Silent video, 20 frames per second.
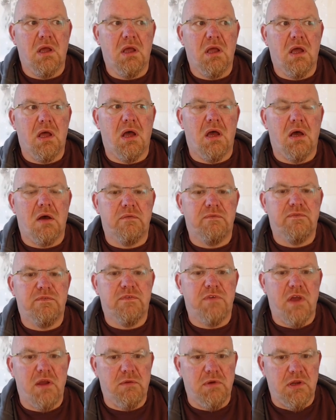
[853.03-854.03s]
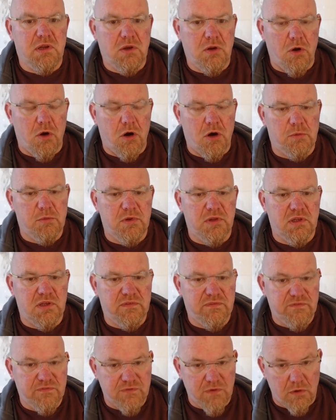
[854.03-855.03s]
are very commonly
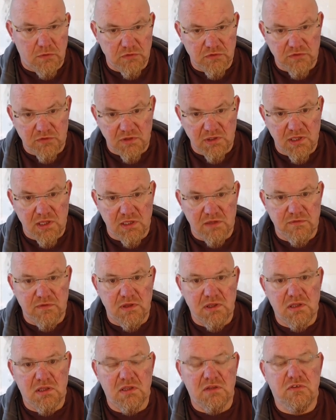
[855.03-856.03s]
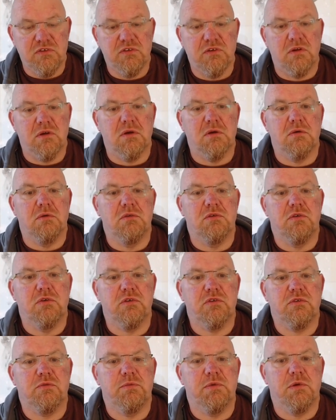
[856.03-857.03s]
falsely elevated, so
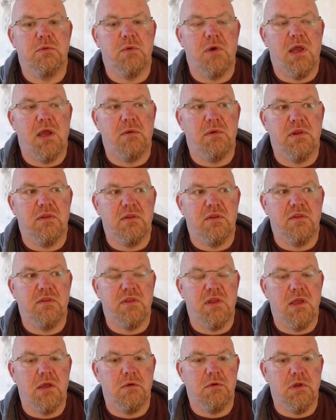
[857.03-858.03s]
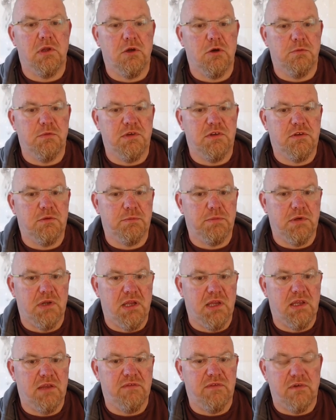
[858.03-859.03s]
just be wary that they only come into
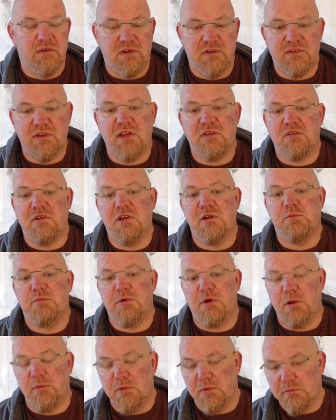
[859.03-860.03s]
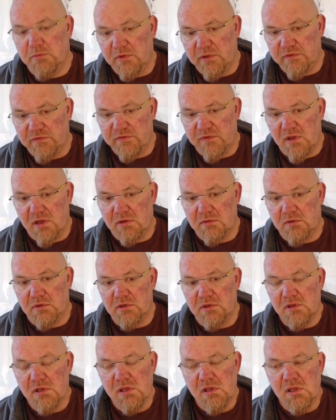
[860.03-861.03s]
play if there is actually a problem with the thyroid.
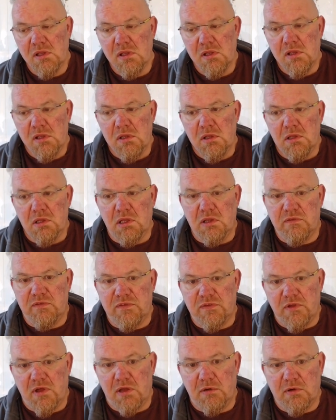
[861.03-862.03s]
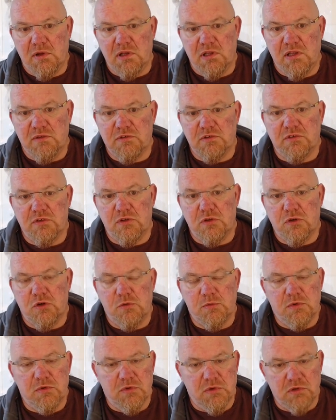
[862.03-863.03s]
If thyroid levels are
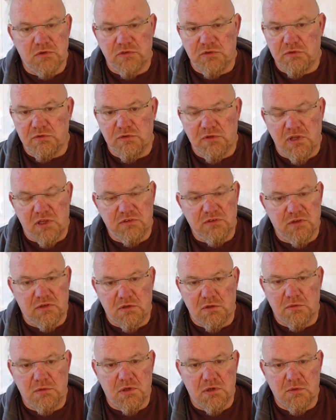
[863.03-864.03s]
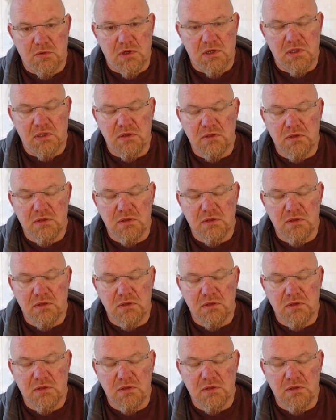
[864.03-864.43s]
normal, those two tests are not required.